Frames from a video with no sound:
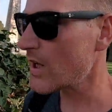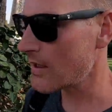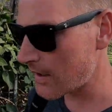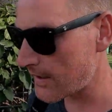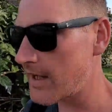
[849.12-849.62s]

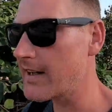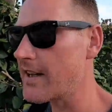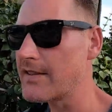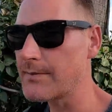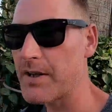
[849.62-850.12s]

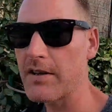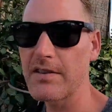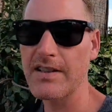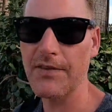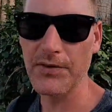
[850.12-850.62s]
Izmir
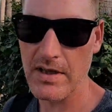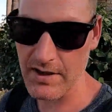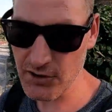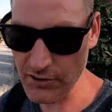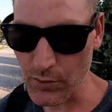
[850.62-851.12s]
is definitely
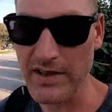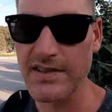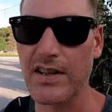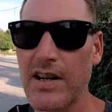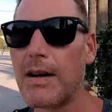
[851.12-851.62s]
a good
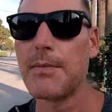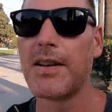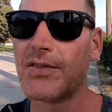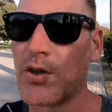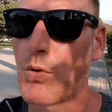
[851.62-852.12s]
choice to come
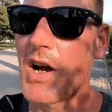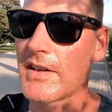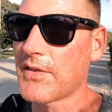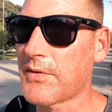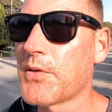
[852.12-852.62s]
as you're
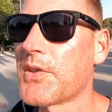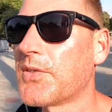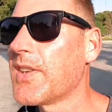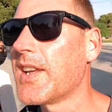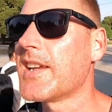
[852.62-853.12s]
walking through the
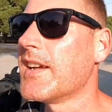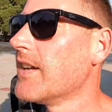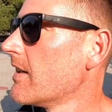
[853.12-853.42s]
city.